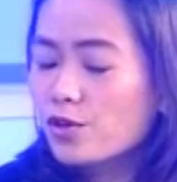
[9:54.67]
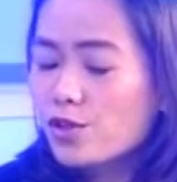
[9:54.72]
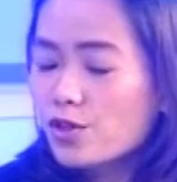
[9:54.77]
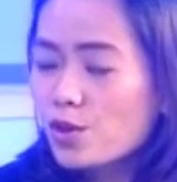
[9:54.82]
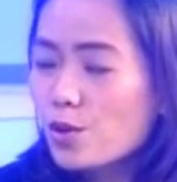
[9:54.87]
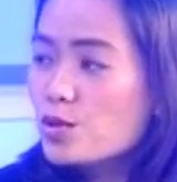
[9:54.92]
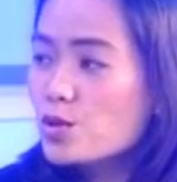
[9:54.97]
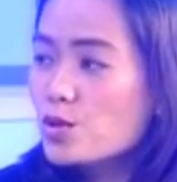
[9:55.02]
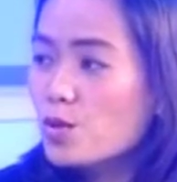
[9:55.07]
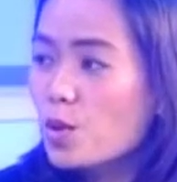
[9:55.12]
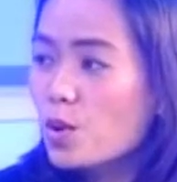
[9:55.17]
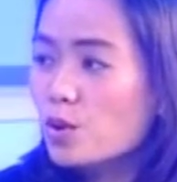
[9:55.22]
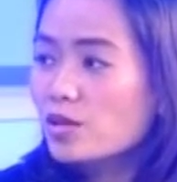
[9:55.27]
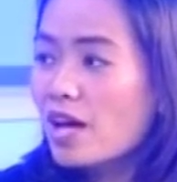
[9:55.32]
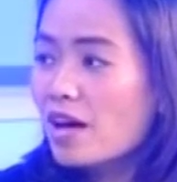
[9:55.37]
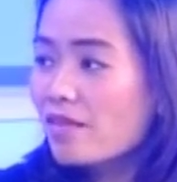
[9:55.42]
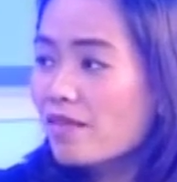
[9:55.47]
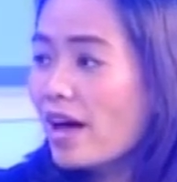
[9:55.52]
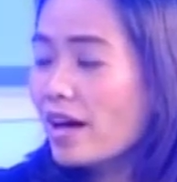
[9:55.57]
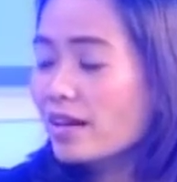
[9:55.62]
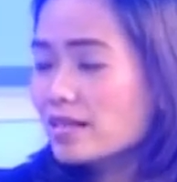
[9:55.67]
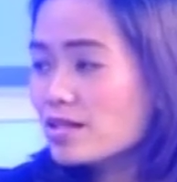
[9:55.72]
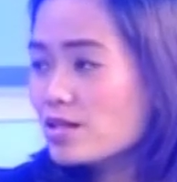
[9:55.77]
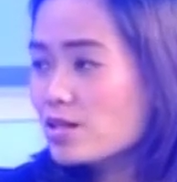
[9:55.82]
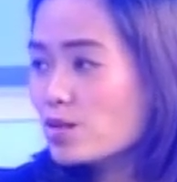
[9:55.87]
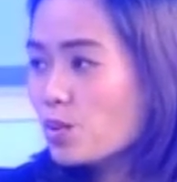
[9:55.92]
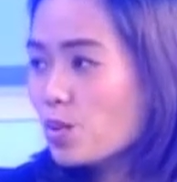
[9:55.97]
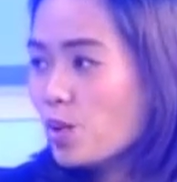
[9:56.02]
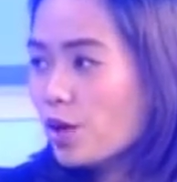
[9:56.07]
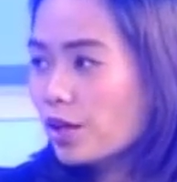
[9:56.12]
those who won't have
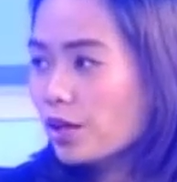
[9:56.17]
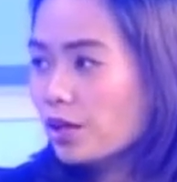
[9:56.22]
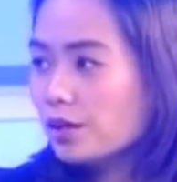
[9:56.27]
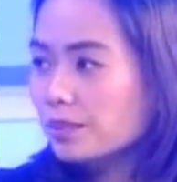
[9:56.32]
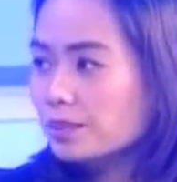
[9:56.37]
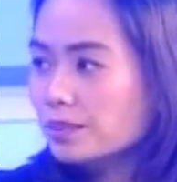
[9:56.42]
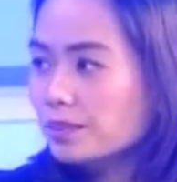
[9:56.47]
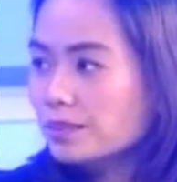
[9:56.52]
access to water?